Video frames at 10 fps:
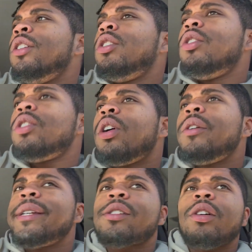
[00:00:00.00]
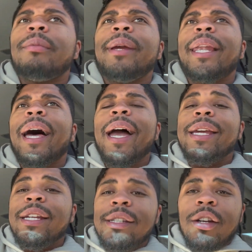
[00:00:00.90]
you know, it's going to be a lot
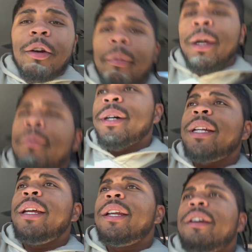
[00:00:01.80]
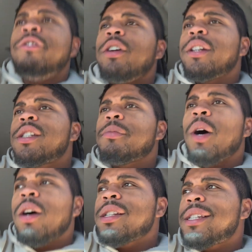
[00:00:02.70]
easier to make money. And if you're in a
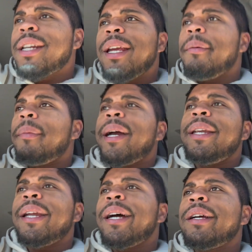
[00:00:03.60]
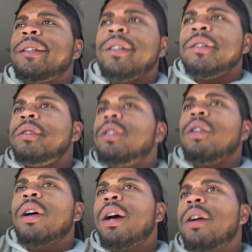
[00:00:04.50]
small city, it might not, you know,
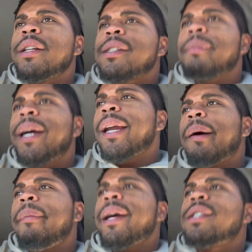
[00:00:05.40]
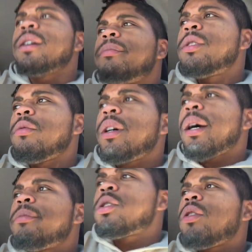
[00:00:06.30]
the earnings might not match up to what
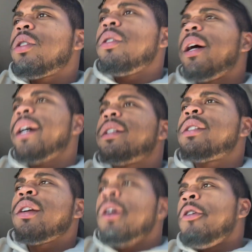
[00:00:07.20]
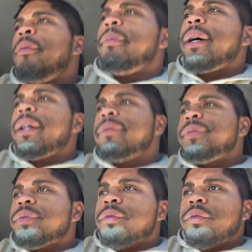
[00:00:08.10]
I'm showing you guys. But
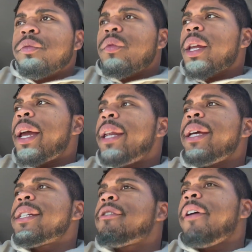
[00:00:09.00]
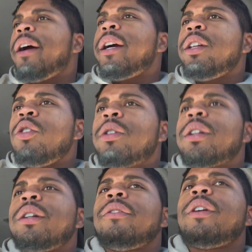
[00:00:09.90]
it is very
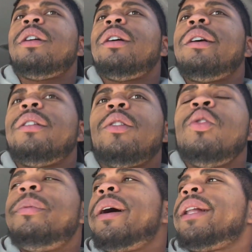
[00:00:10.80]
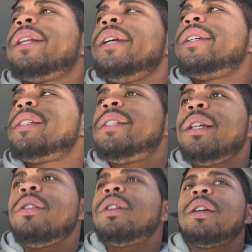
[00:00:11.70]
lucrative. Uber, I think, is
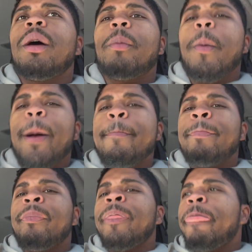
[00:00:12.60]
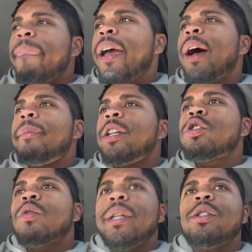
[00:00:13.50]
still the #1 app in
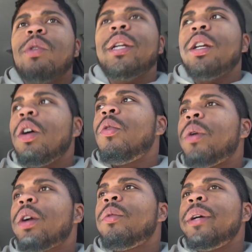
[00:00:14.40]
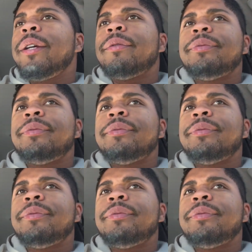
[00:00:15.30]
2020 to go work with.